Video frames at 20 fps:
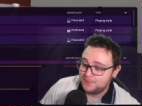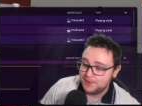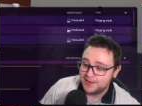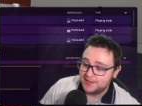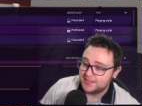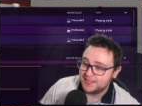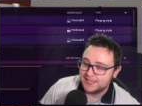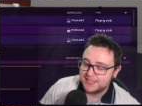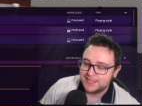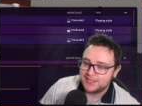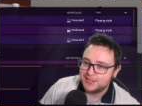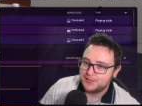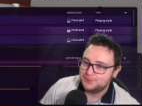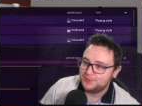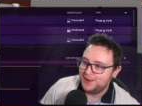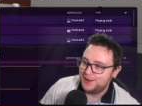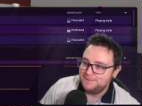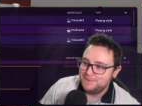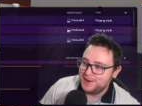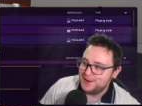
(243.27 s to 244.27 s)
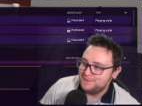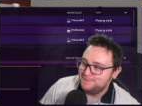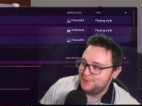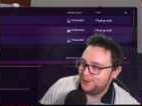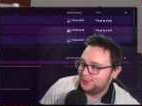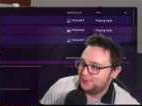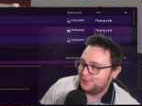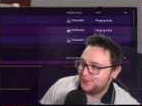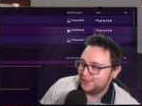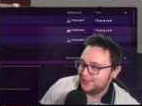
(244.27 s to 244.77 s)
pieces. This is why me and
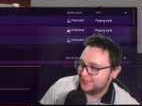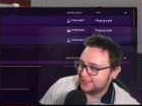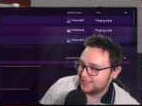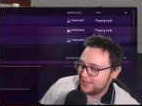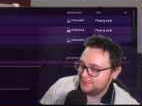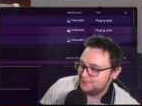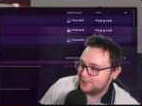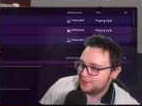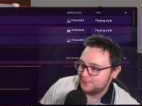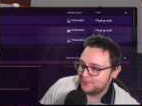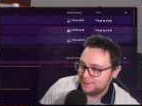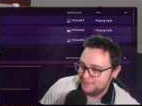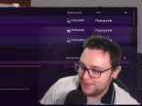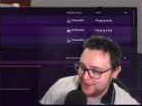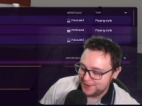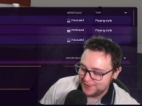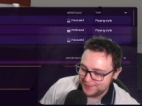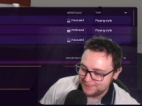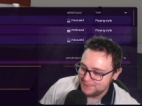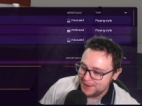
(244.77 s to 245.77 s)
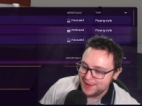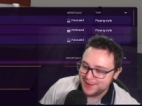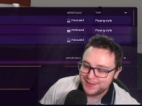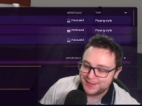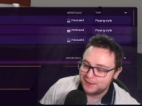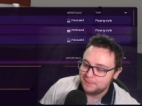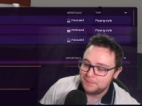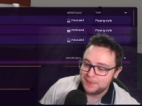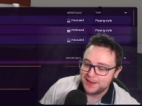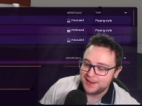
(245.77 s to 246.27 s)
Millwall seem to be meant, meant
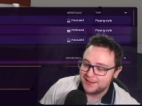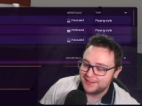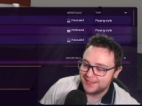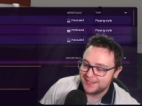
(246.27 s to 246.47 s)
to be.